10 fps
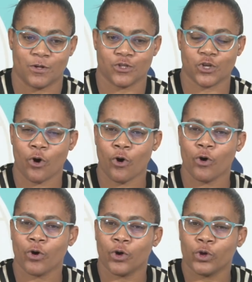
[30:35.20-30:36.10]

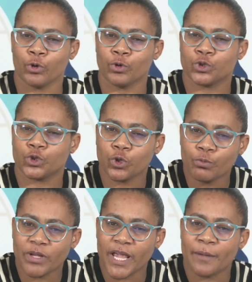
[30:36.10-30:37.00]
So you
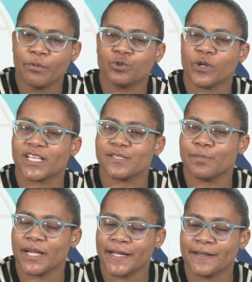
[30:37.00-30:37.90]
should be able to
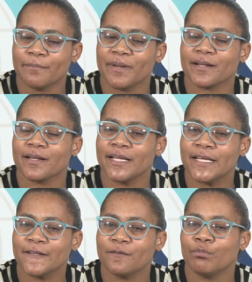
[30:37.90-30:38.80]
explain
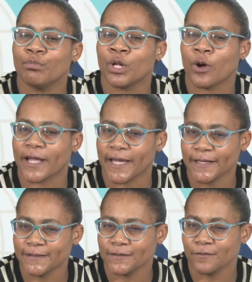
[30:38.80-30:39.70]
Berlin
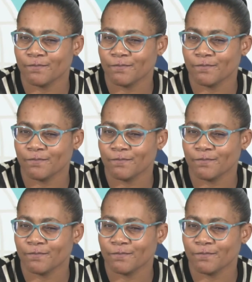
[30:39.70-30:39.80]
blockade.